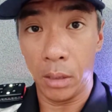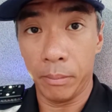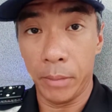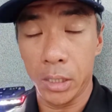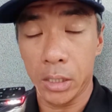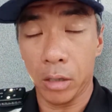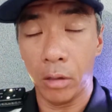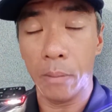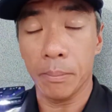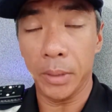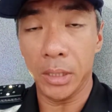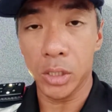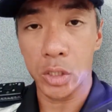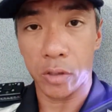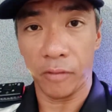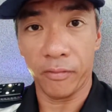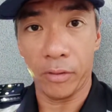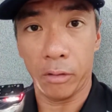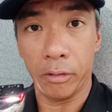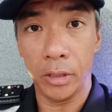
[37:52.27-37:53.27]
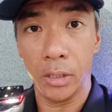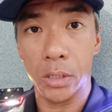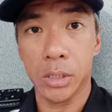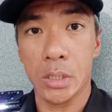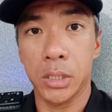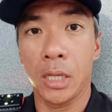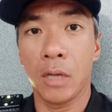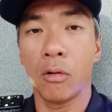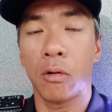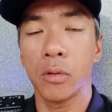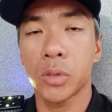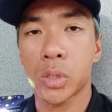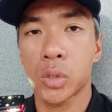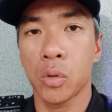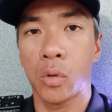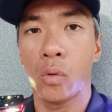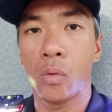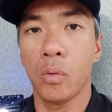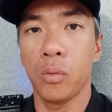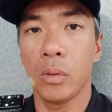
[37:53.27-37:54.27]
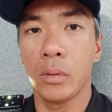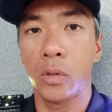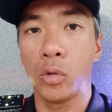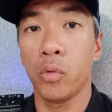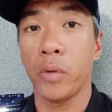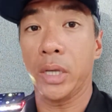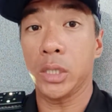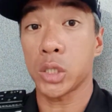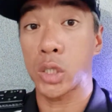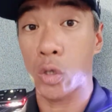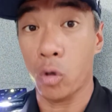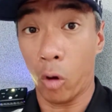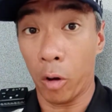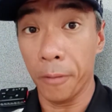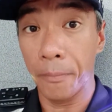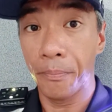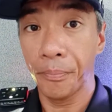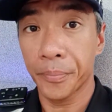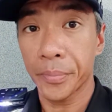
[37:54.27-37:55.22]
military police traffic orders, they also do escort.